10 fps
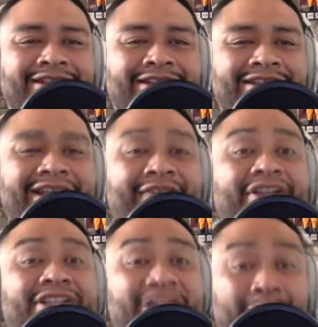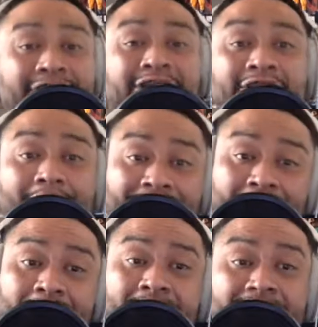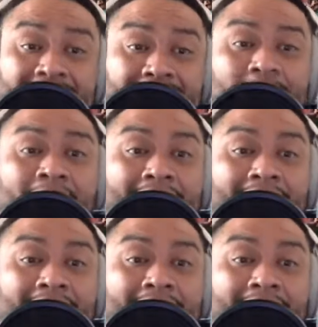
Seven Secrets is also good as well.